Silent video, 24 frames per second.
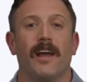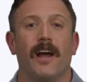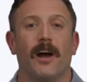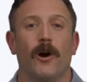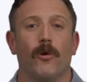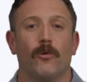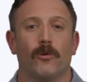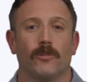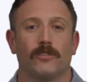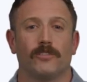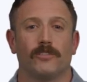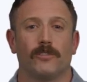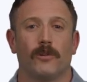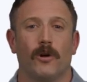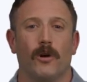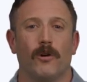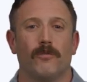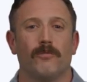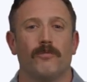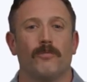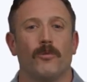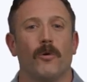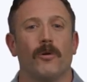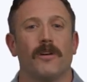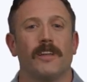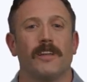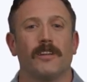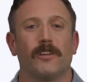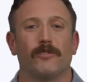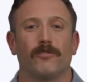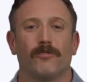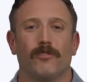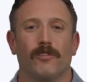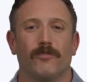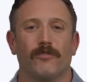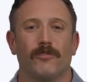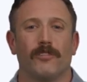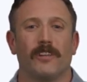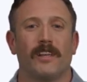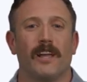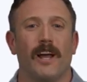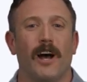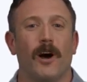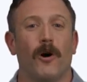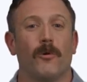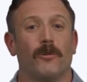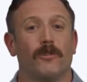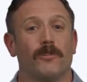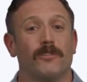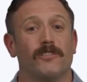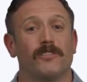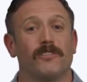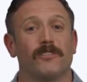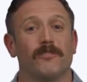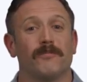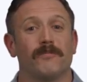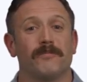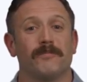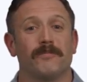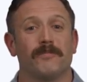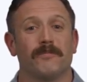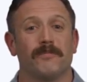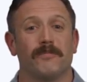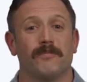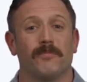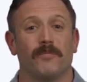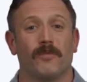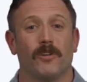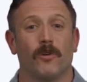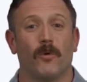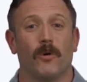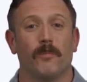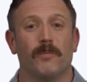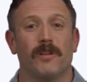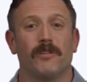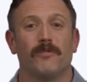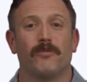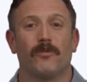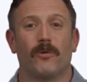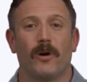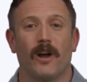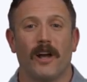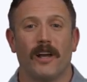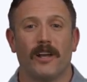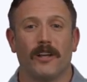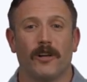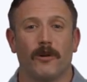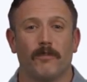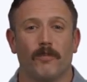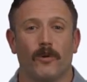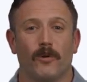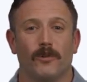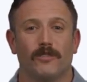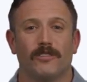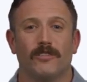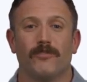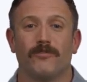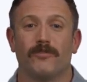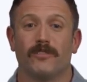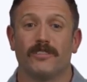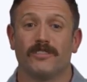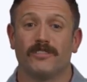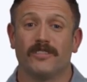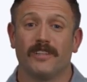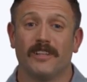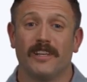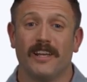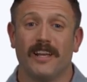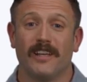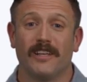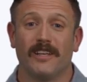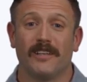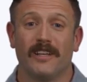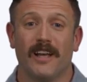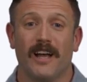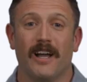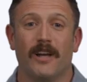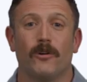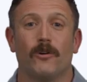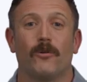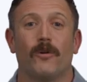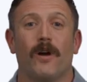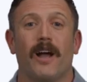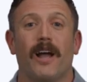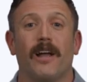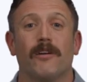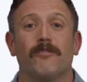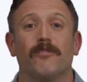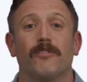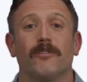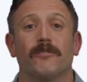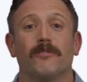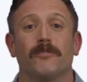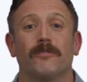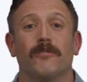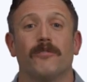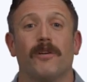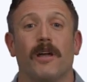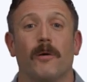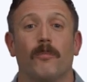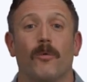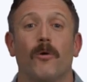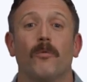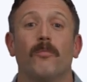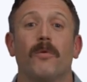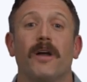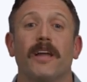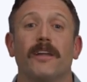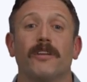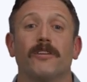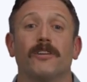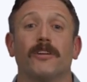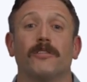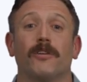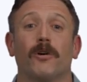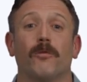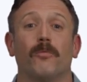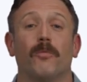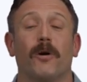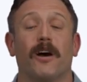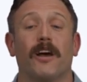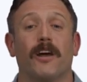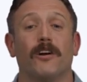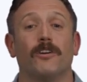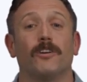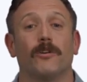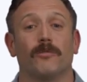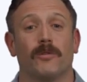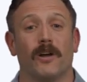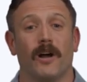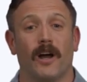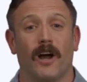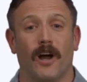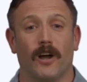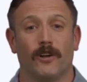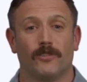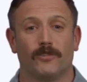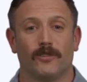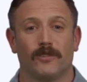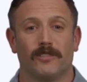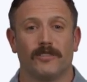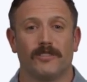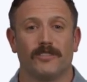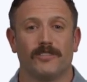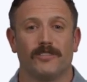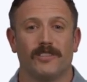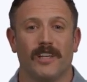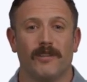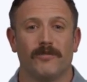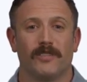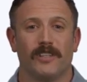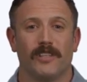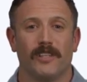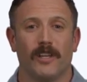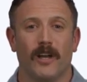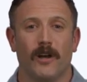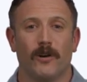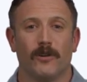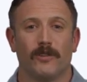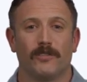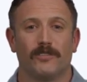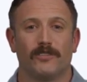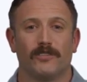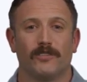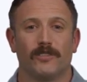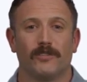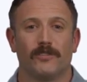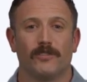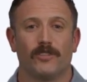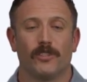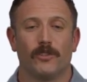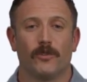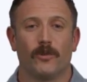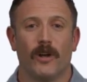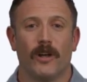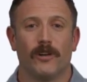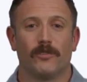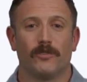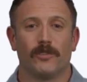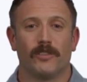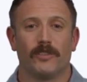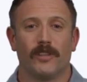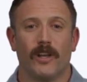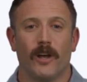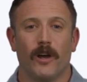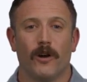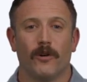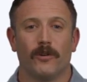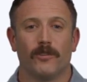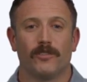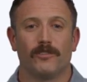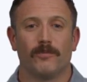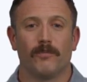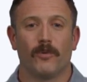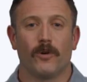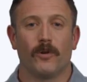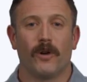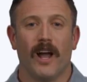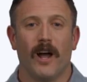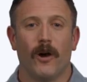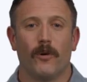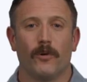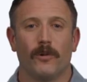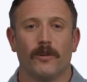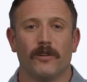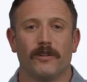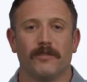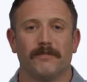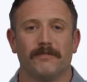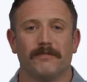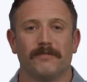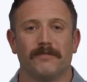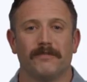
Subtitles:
hours are 40 to 50 hours. You will be flying a more sophisticated aircraft that will rent in the range of $170 to $200 per hour.